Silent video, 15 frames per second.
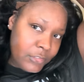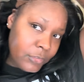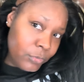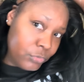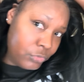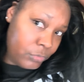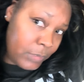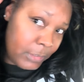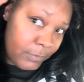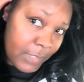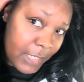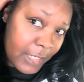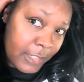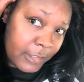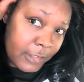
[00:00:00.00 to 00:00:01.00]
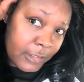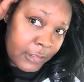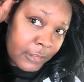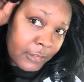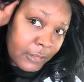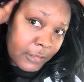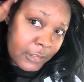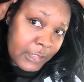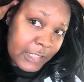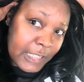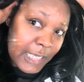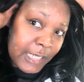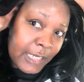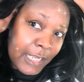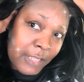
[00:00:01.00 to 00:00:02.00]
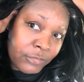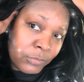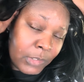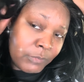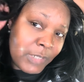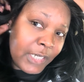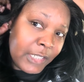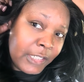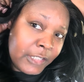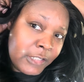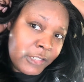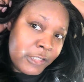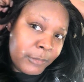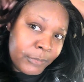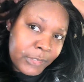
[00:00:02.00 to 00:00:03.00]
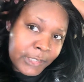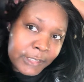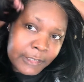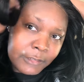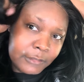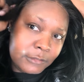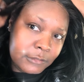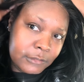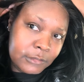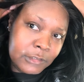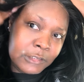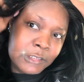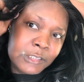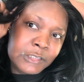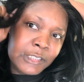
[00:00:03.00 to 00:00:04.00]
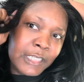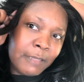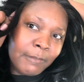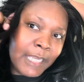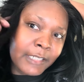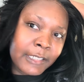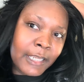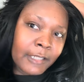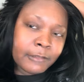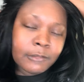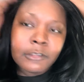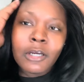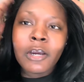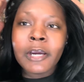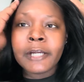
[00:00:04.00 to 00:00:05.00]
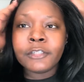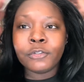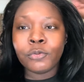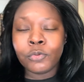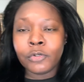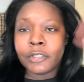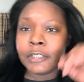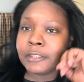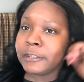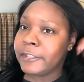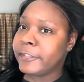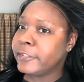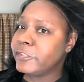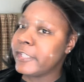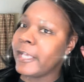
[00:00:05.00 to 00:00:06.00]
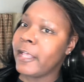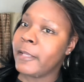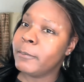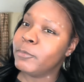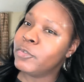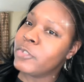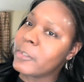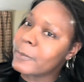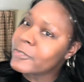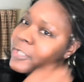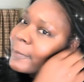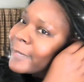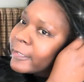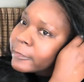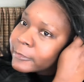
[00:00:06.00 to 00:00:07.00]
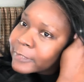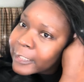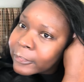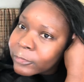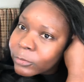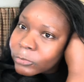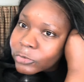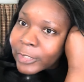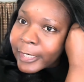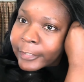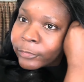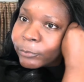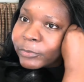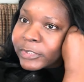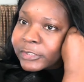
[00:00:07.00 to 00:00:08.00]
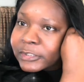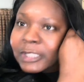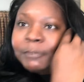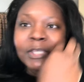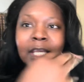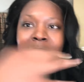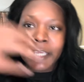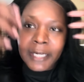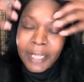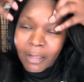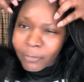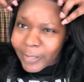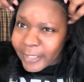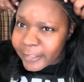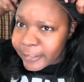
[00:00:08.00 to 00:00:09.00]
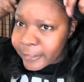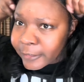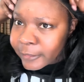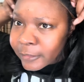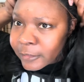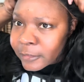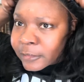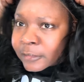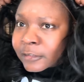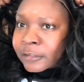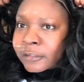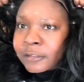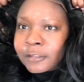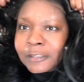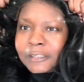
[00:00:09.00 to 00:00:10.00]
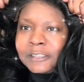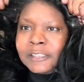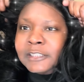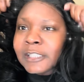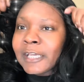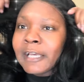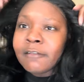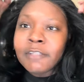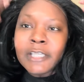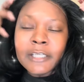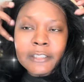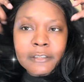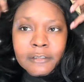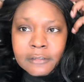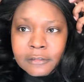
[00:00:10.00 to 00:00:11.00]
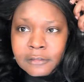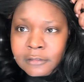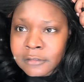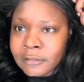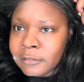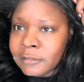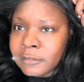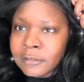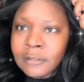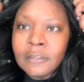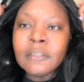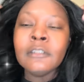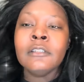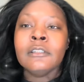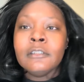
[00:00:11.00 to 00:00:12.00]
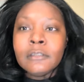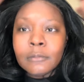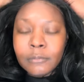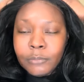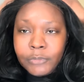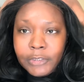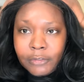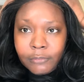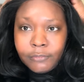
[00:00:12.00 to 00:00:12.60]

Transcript: goes straight back. It kind of has one right here, but it doesn't have like that hardcore ear tab. You know what I'm talking about? That little triangle piece that be hanging out right there. It doesn't have that. Bring it